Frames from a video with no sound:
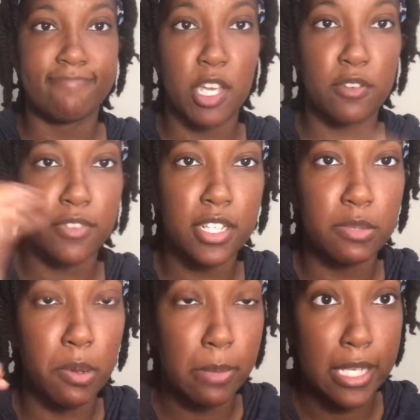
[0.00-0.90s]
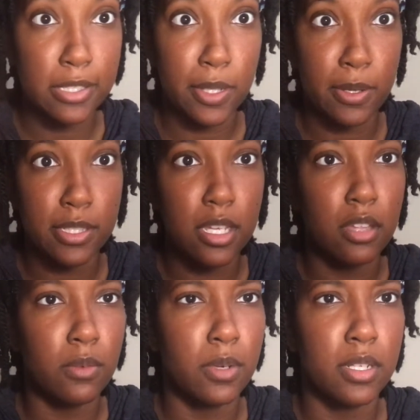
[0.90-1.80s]
hopefully this won't be as long as the
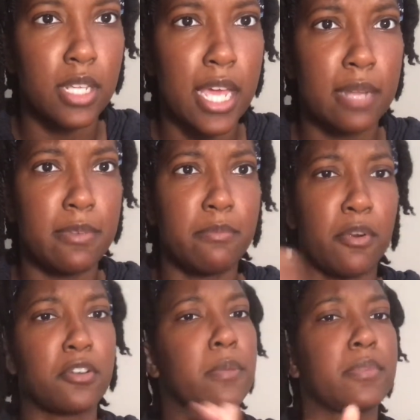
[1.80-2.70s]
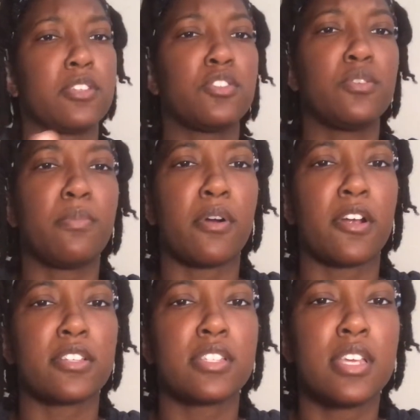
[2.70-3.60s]
other one that had to be broken up into two
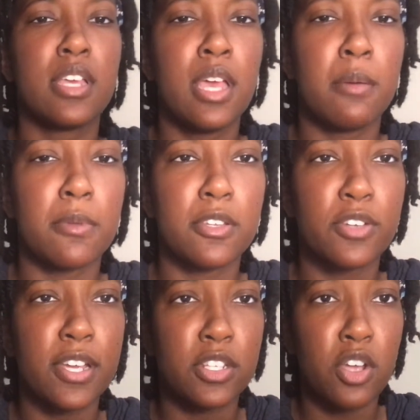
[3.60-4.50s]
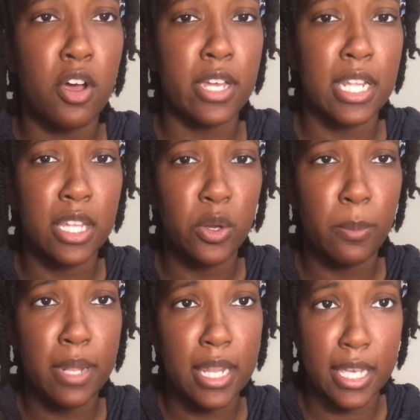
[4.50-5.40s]
parts. I'm going to try to talk a little bit